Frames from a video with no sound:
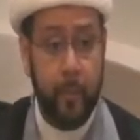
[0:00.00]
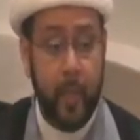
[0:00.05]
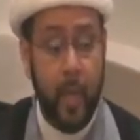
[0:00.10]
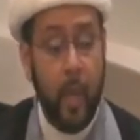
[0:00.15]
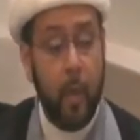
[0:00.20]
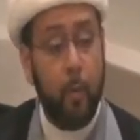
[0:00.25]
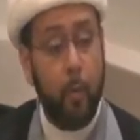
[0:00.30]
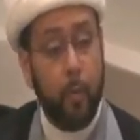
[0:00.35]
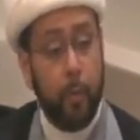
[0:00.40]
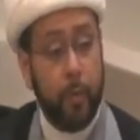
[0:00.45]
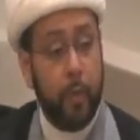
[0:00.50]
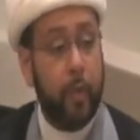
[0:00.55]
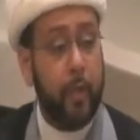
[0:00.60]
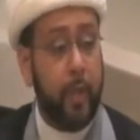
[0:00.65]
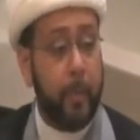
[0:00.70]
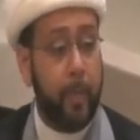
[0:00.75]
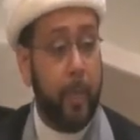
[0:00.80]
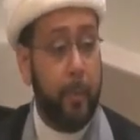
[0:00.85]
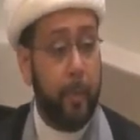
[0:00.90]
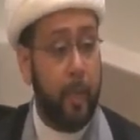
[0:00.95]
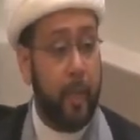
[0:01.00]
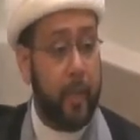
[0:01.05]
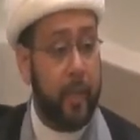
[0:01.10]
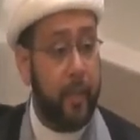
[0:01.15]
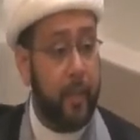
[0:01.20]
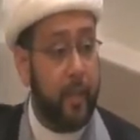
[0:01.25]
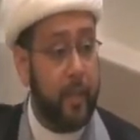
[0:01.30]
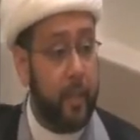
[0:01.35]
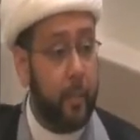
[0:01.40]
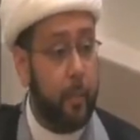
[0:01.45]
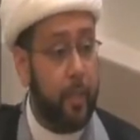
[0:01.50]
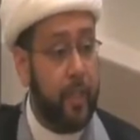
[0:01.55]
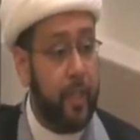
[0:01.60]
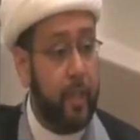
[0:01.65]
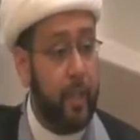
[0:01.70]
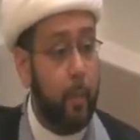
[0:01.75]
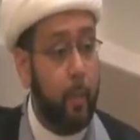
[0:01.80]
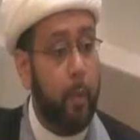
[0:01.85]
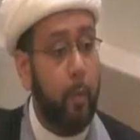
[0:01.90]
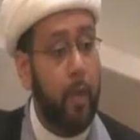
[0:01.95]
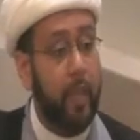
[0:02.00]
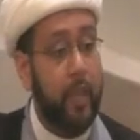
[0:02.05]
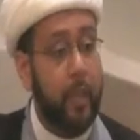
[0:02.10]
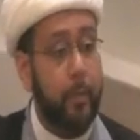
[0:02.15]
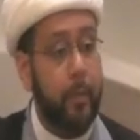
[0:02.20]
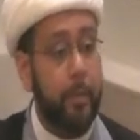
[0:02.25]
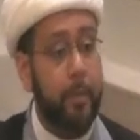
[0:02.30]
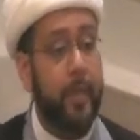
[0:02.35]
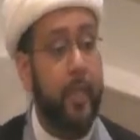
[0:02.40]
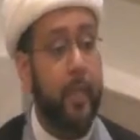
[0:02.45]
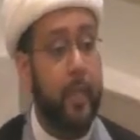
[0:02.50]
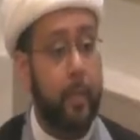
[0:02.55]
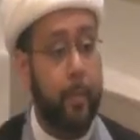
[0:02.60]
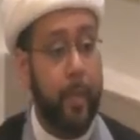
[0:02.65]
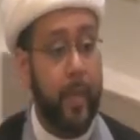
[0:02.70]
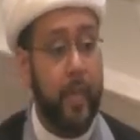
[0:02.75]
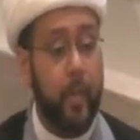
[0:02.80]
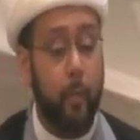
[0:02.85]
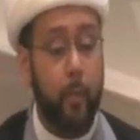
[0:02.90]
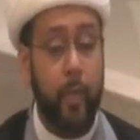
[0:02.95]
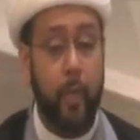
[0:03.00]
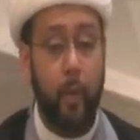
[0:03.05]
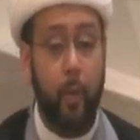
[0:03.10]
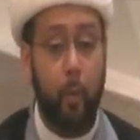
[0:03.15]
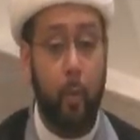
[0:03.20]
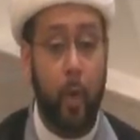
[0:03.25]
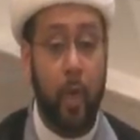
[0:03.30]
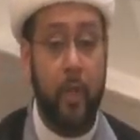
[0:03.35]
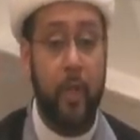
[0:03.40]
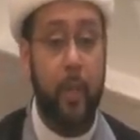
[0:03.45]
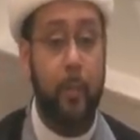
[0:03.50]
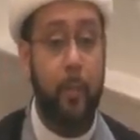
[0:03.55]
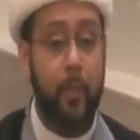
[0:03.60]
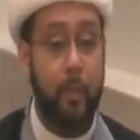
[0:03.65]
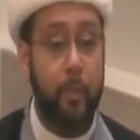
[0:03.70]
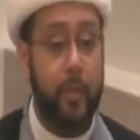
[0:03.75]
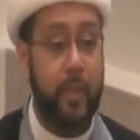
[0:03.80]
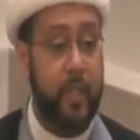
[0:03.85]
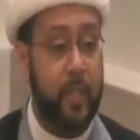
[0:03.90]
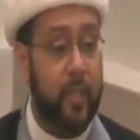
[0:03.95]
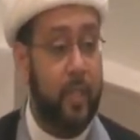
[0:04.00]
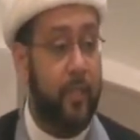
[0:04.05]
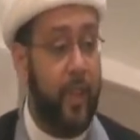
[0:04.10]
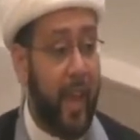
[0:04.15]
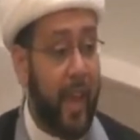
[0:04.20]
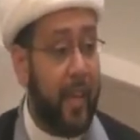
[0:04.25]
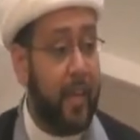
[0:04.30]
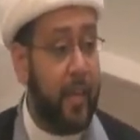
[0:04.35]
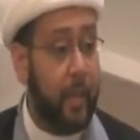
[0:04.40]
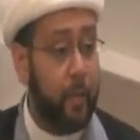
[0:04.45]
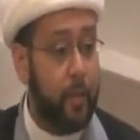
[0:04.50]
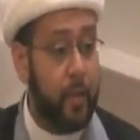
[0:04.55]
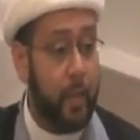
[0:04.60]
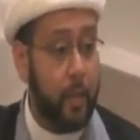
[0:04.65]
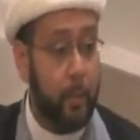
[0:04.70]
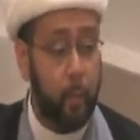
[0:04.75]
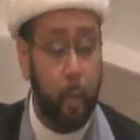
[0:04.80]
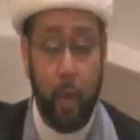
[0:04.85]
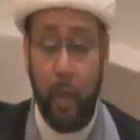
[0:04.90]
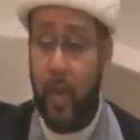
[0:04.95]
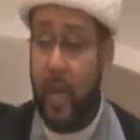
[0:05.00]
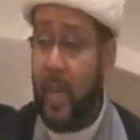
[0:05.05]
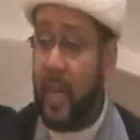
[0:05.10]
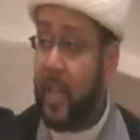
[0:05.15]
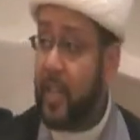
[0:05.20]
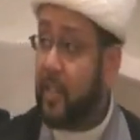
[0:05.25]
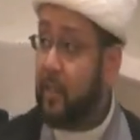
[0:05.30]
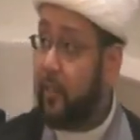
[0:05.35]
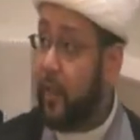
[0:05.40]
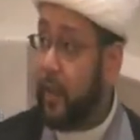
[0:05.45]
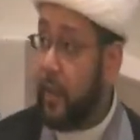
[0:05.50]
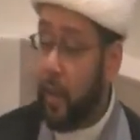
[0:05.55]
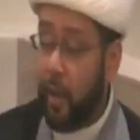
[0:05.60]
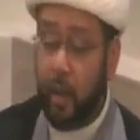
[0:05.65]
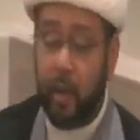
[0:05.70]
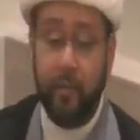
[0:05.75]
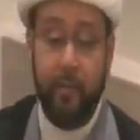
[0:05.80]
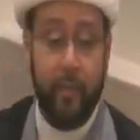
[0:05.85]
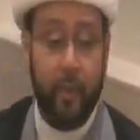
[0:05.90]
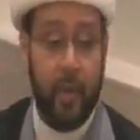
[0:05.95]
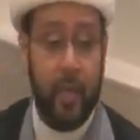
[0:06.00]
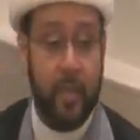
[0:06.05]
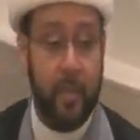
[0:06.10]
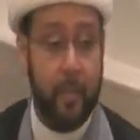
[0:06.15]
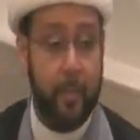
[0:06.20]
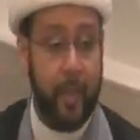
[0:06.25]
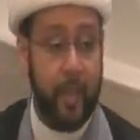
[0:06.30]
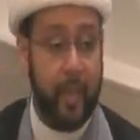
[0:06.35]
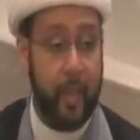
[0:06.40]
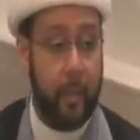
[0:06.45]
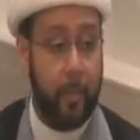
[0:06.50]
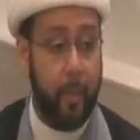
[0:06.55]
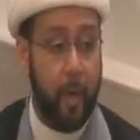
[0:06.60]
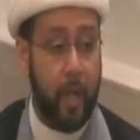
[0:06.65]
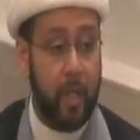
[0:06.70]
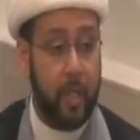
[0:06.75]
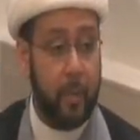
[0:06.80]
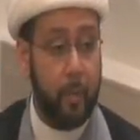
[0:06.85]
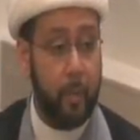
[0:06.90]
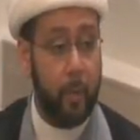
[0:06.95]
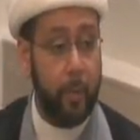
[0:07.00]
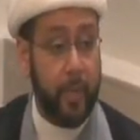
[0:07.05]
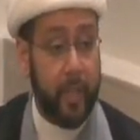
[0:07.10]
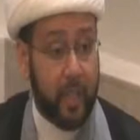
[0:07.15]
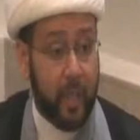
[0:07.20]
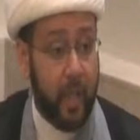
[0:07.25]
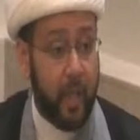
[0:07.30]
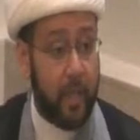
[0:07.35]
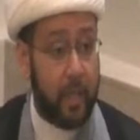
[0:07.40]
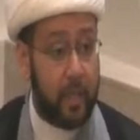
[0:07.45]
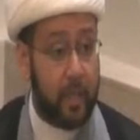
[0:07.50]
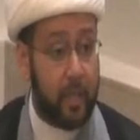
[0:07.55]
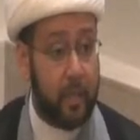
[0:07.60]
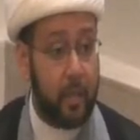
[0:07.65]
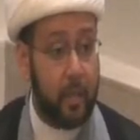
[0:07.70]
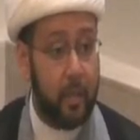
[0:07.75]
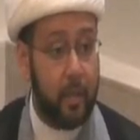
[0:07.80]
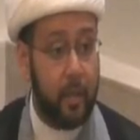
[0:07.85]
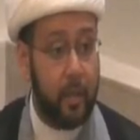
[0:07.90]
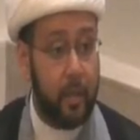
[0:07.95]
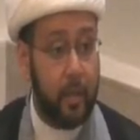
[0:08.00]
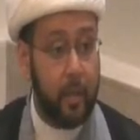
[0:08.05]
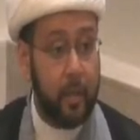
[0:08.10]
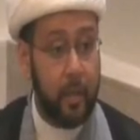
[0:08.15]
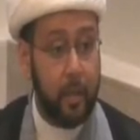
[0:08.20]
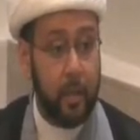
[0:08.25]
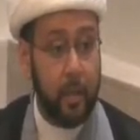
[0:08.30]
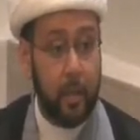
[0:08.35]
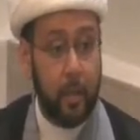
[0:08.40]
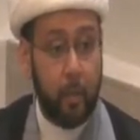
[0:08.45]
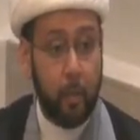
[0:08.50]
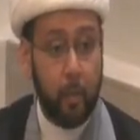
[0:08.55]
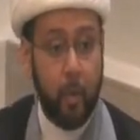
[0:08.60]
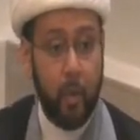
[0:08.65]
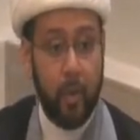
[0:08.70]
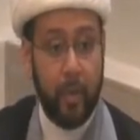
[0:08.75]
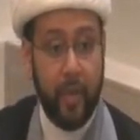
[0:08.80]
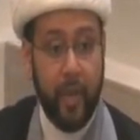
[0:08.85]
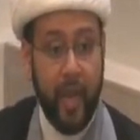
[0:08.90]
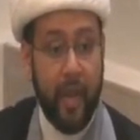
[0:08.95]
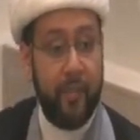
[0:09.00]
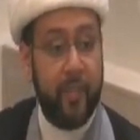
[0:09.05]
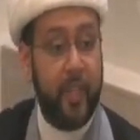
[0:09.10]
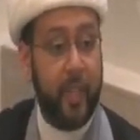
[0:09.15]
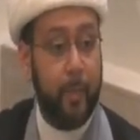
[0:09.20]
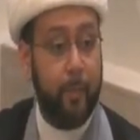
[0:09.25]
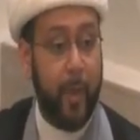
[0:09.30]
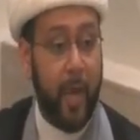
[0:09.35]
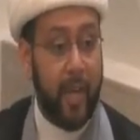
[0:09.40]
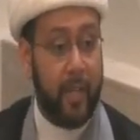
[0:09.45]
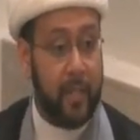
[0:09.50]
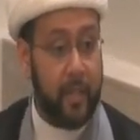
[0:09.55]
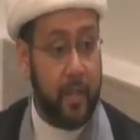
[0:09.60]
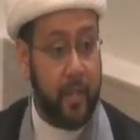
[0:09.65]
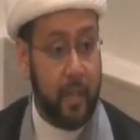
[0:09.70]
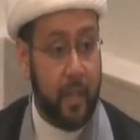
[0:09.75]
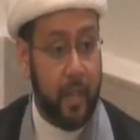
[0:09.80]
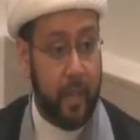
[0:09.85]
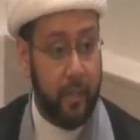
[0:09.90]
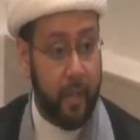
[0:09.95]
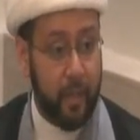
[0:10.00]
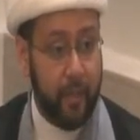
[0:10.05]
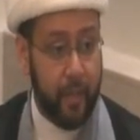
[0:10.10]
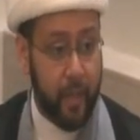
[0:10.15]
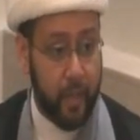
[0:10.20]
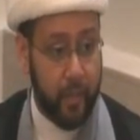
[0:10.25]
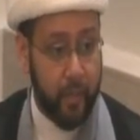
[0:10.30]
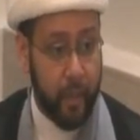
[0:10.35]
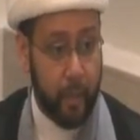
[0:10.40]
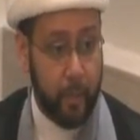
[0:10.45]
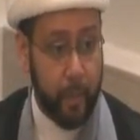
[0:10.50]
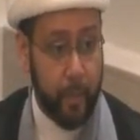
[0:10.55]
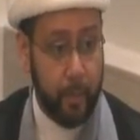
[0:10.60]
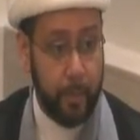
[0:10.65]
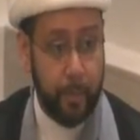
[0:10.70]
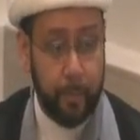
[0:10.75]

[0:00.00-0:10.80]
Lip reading: When we look at people like this and we say that we want them to be independent, we don't want them to receive handouts anymore, it's very hard for us to make that possible because, well, they have to get past this kind of a living environment.